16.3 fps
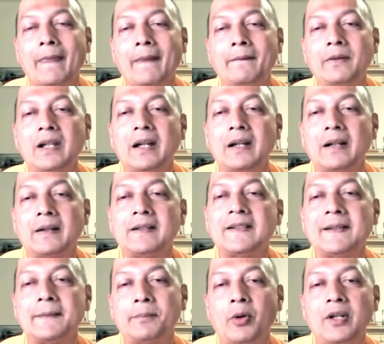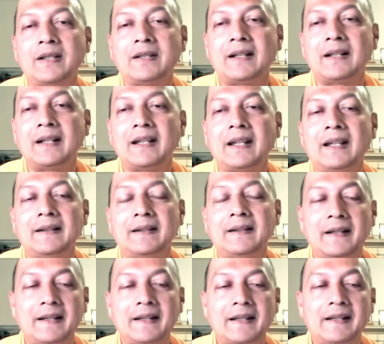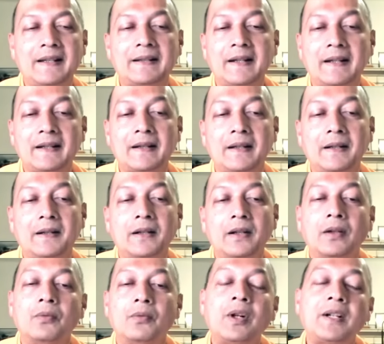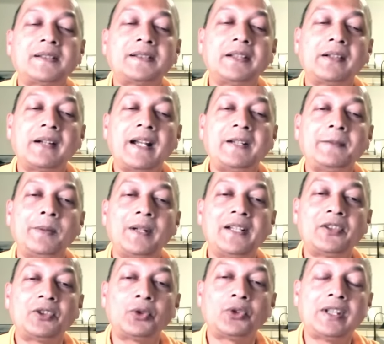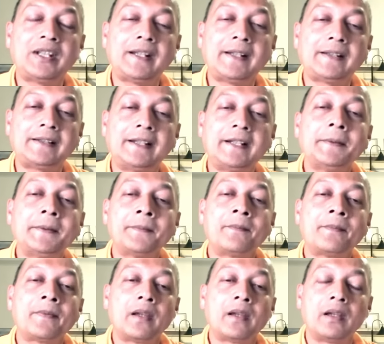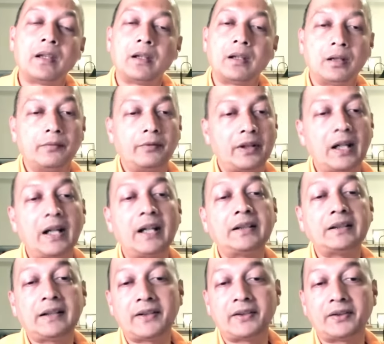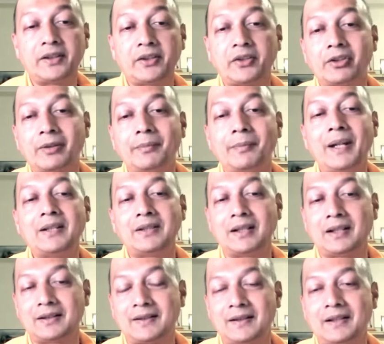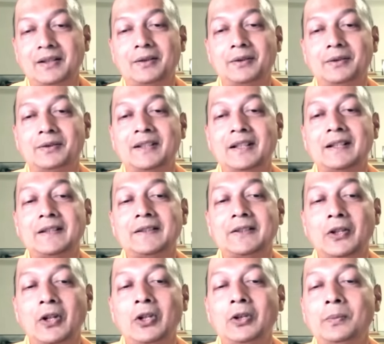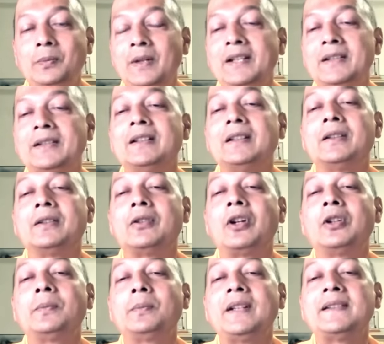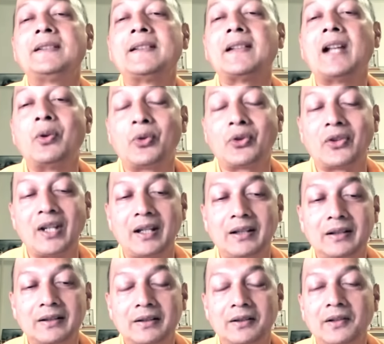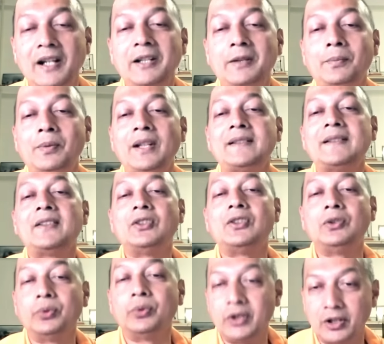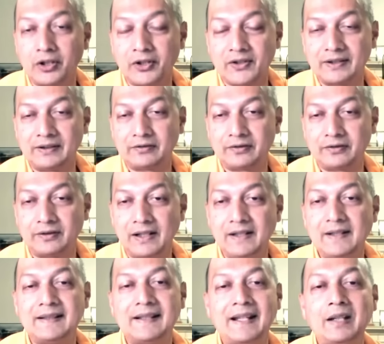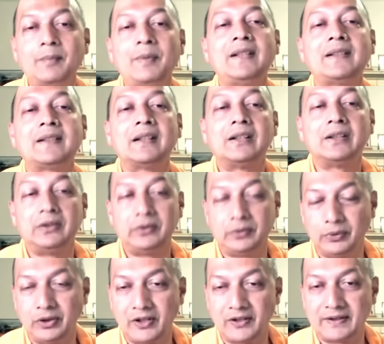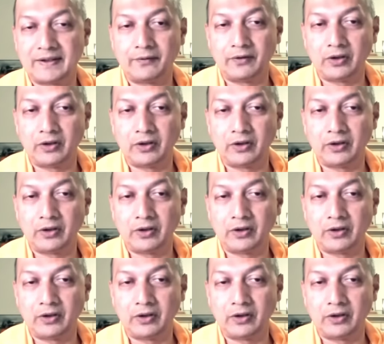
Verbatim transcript: we are disappointed again and again and again. What's the right place to seek it then? Vedanta has this dramatic thing. You're seeking the wrong place. Wrong place is outside. Right place is you yourself. Inside means you yourself,